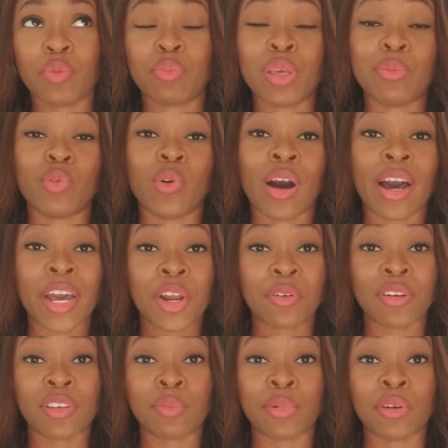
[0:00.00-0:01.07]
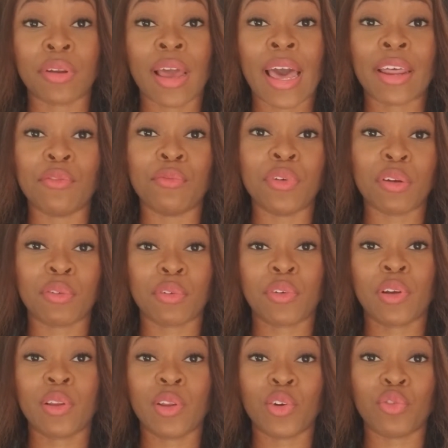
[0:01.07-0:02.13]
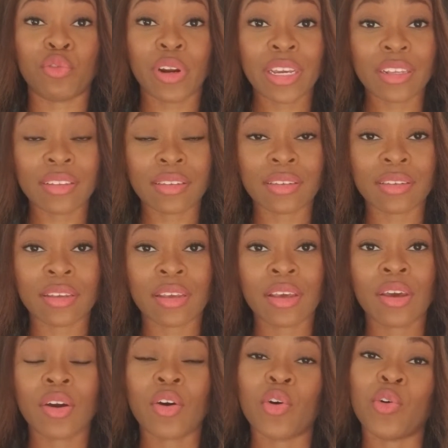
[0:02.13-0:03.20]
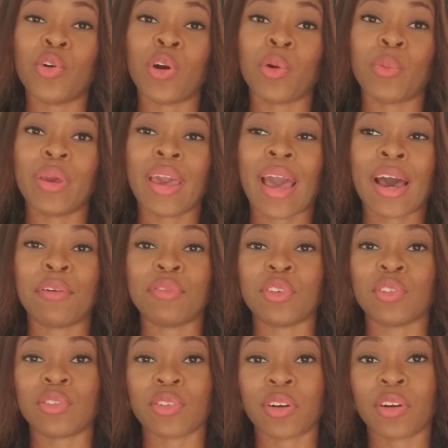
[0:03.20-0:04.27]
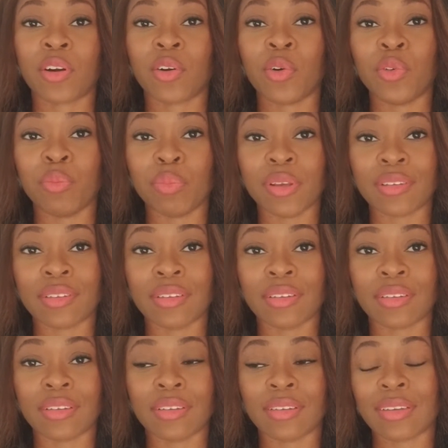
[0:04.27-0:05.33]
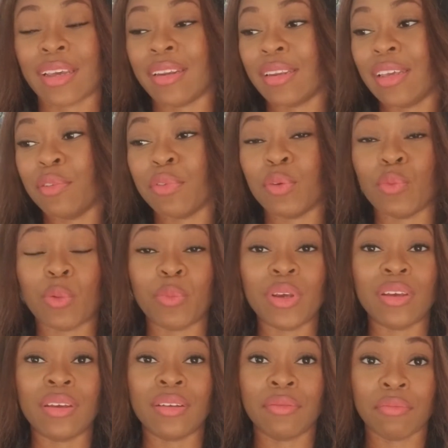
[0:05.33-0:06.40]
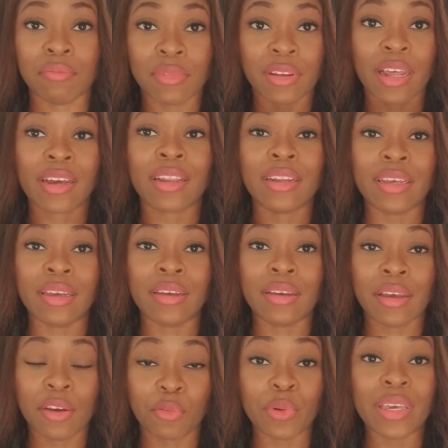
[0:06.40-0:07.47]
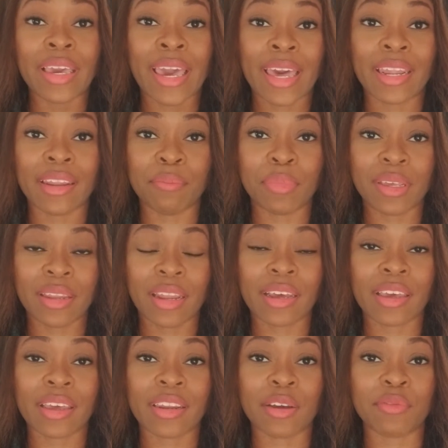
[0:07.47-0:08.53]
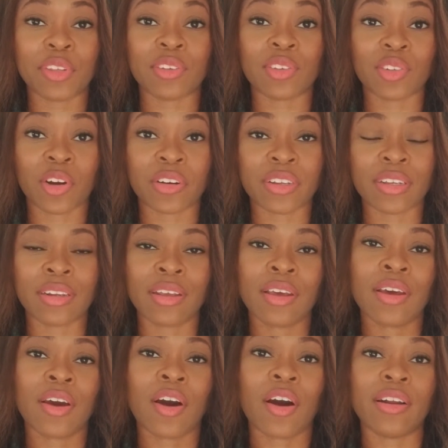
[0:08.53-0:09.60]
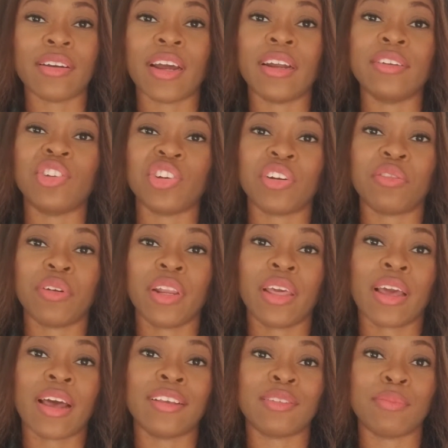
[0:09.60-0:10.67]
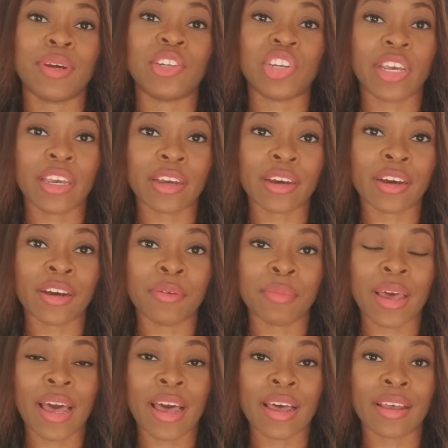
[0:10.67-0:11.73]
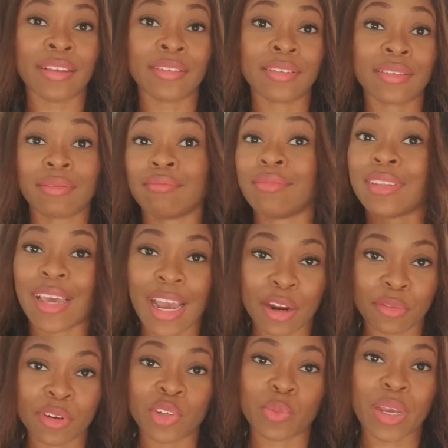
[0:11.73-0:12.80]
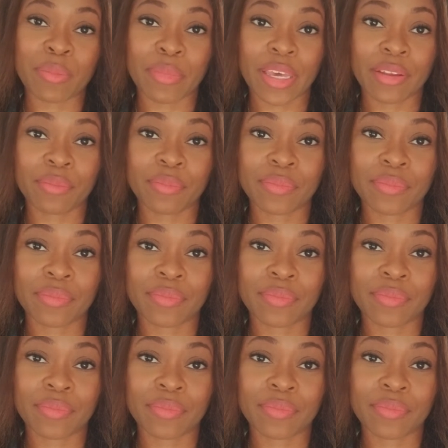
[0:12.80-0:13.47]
People will hire us, but at very, very low rates, or we have to start our own businesses. And even when we luckily, if we can be lucky enough to start it, are not generating as much income as the average white man.